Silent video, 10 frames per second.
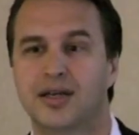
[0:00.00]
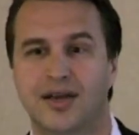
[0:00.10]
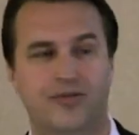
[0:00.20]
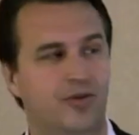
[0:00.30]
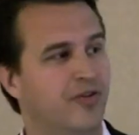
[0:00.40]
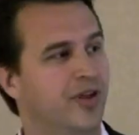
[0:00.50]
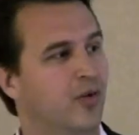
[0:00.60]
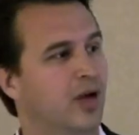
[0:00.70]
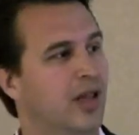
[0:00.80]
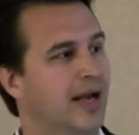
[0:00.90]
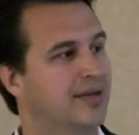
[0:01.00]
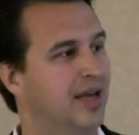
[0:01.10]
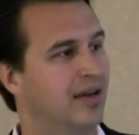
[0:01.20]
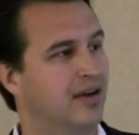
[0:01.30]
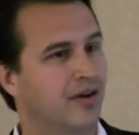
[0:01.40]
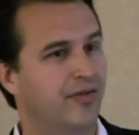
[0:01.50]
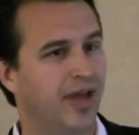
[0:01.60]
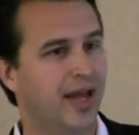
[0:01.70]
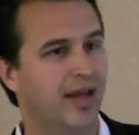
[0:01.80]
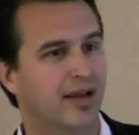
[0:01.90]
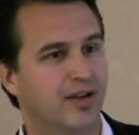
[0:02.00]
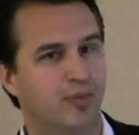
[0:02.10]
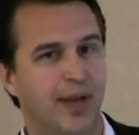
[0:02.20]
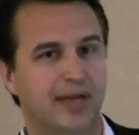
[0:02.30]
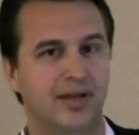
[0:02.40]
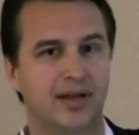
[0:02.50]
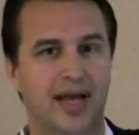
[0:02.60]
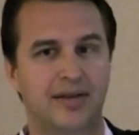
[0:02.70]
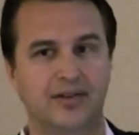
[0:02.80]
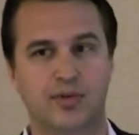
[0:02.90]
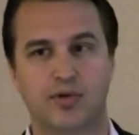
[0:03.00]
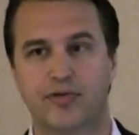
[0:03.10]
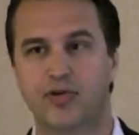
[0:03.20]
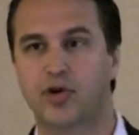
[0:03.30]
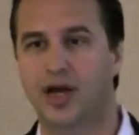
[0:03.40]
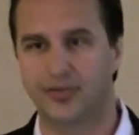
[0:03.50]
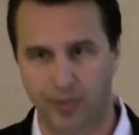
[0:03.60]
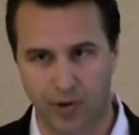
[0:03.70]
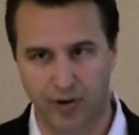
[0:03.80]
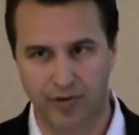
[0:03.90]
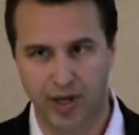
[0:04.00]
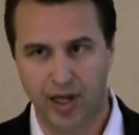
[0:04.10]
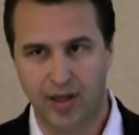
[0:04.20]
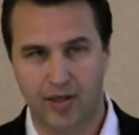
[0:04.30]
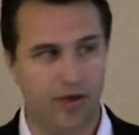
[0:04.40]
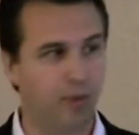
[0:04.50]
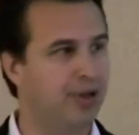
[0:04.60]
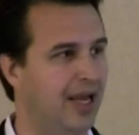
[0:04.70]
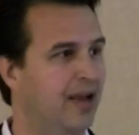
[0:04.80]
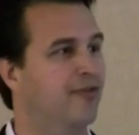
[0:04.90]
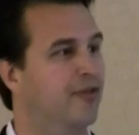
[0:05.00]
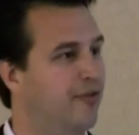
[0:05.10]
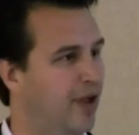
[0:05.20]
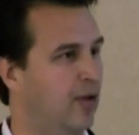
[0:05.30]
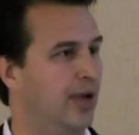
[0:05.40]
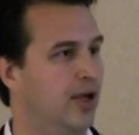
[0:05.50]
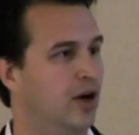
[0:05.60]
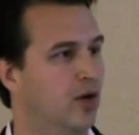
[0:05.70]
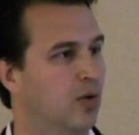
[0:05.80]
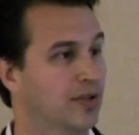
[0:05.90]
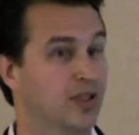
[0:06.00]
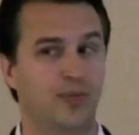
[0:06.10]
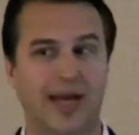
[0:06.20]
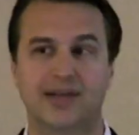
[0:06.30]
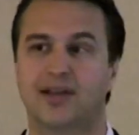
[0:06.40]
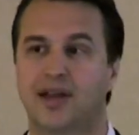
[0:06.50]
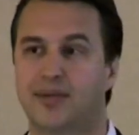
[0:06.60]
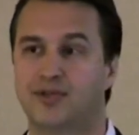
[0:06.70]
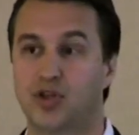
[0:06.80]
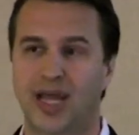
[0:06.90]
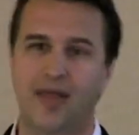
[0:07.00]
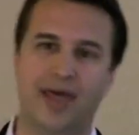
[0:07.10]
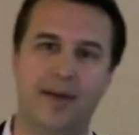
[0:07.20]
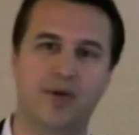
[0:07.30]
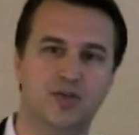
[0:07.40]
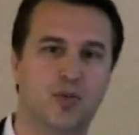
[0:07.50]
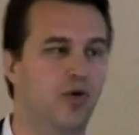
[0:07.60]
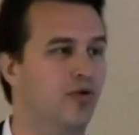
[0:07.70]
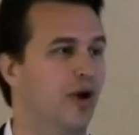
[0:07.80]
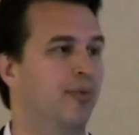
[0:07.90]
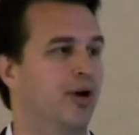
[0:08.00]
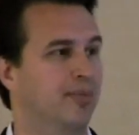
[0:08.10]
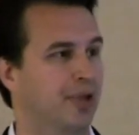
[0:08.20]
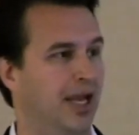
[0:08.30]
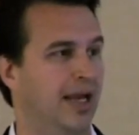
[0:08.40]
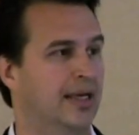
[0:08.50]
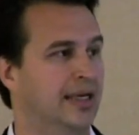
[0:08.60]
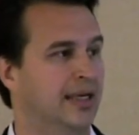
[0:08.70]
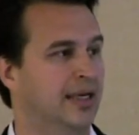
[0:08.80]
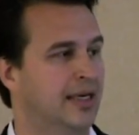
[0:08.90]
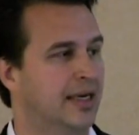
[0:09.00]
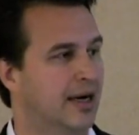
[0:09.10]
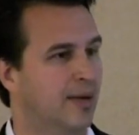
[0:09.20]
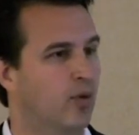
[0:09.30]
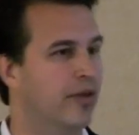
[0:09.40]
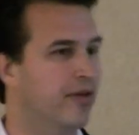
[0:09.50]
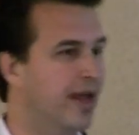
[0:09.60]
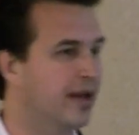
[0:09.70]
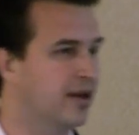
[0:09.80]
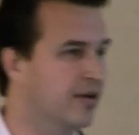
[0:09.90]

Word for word: As soon as they realized that, you know, if they expected X number of new customers, their plan for the following year was expecting them to get that much more in their operating plan. Um, whether they, you